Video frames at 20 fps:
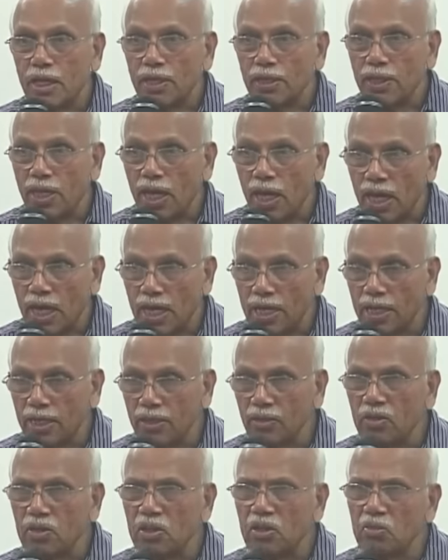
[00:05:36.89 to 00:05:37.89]
The harder,
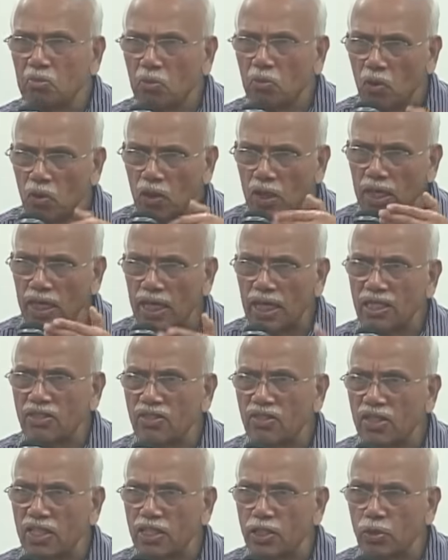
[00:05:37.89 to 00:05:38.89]
the more
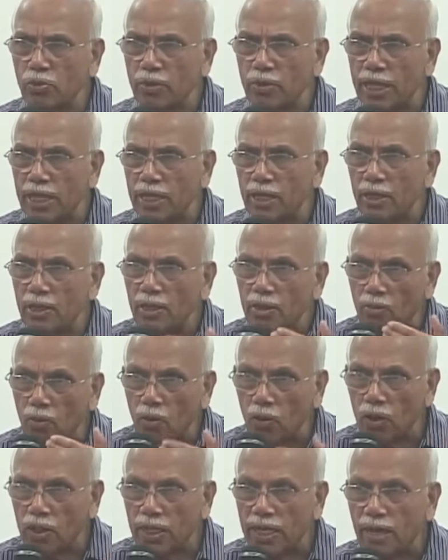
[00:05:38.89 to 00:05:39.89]
exercise you make,
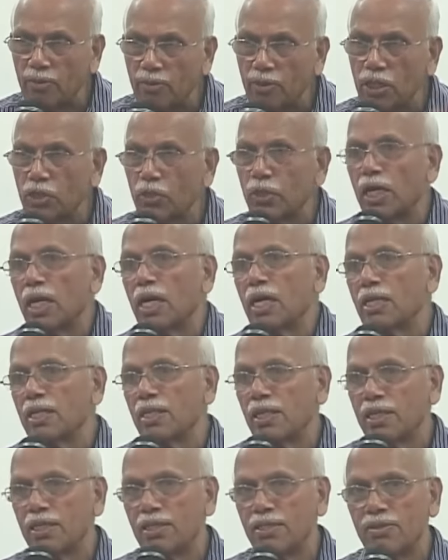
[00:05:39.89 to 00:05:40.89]
more damage to the heart
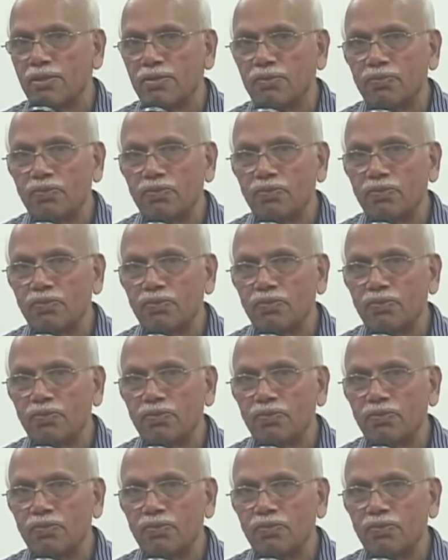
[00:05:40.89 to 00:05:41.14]
occurs.